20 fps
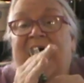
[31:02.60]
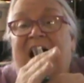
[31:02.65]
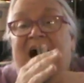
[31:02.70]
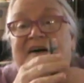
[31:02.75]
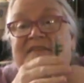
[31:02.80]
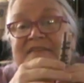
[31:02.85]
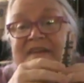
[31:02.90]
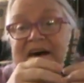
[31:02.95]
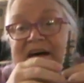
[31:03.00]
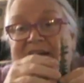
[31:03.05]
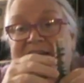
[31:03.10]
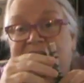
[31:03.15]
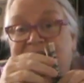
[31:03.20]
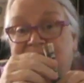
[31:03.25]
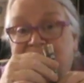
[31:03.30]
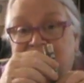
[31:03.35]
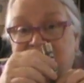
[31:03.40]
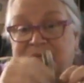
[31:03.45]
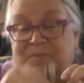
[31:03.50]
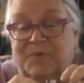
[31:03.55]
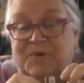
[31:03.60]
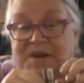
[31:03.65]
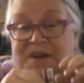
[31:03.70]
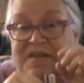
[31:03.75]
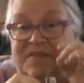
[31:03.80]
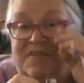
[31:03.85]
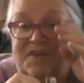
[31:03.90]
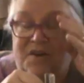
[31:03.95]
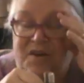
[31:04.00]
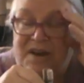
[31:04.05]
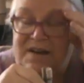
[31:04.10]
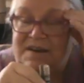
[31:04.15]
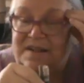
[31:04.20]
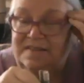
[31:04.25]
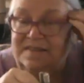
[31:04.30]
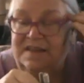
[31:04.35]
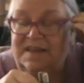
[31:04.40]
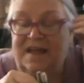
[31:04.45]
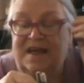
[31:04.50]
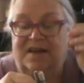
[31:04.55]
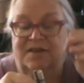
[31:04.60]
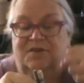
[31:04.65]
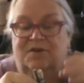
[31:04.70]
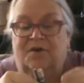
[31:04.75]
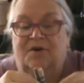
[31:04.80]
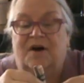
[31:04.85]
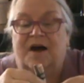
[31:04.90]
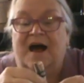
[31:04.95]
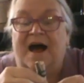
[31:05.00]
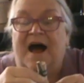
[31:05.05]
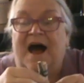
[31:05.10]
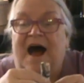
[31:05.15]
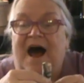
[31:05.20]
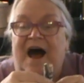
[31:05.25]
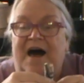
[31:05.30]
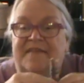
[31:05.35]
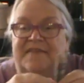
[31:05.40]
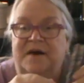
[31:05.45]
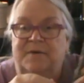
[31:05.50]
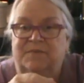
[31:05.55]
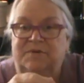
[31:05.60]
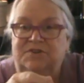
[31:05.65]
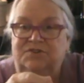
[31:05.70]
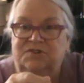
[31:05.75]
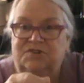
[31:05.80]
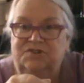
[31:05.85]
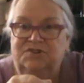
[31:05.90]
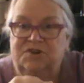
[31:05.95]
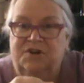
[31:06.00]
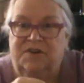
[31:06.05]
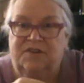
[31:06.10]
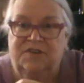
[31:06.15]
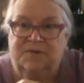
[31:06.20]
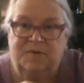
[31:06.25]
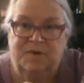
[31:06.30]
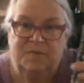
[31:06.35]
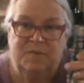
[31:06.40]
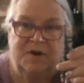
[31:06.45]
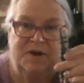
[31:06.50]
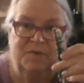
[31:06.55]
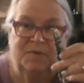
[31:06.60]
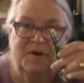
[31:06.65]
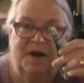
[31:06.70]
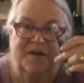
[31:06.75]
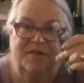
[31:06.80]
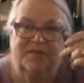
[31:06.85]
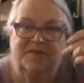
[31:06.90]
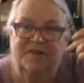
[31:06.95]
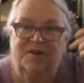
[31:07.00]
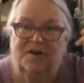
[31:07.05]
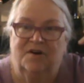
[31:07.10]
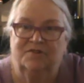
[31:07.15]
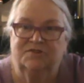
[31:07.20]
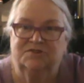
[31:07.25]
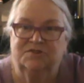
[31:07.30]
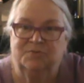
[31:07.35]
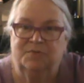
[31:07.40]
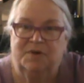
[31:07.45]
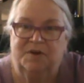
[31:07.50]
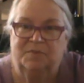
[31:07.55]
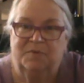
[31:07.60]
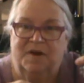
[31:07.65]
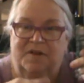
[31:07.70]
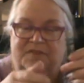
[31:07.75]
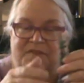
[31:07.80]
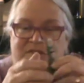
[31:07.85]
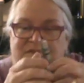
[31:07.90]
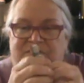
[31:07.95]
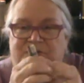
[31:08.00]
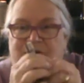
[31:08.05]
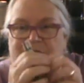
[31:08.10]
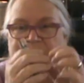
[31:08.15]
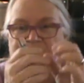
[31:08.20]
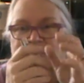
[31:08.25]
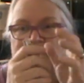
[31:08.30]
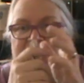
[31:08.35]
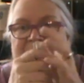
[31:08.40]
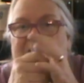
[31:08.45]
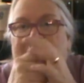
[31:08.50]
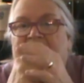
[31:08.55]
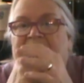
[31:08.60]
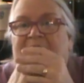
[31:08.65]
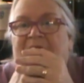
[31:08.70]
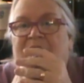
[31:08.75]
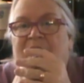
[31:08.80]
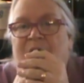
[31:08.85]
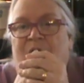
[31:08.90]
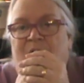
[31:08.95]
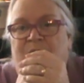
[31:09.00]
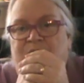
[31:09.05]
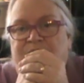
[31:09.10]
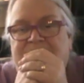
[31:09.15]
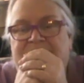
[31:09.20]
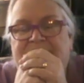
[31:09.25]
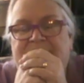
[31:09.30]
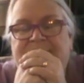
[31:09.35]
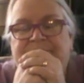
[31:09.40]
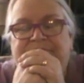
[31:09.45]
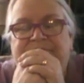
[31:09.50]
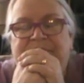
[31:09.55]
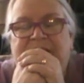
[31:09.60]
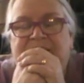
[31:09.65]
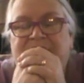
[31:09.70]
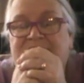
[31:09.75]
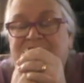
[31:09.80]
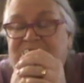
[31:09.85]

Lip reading: and then put it in there, lit the candle, and then we took turns and we went around the altar, went around the circle, holding and